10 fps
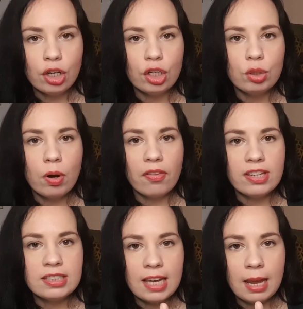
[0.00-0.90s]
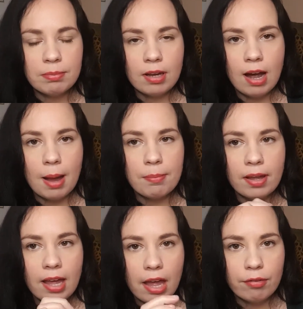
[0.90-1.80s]
And you do it at the same time
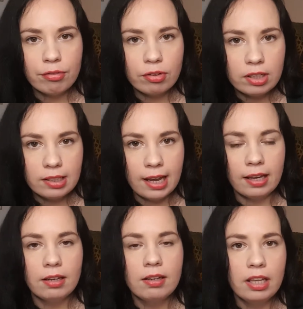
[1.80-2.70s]
every day